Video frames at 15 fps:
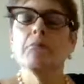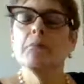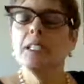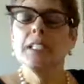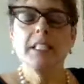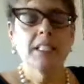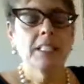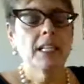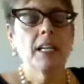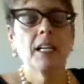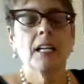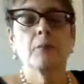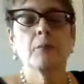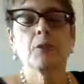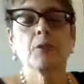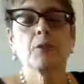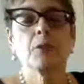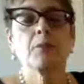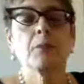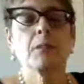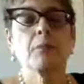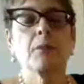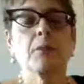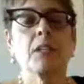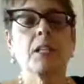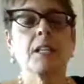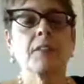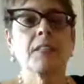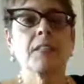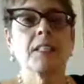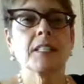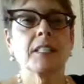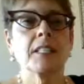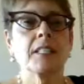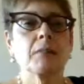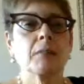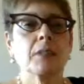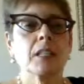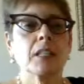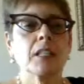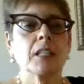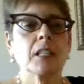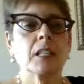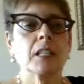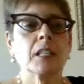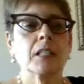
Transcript: many times where people have said to me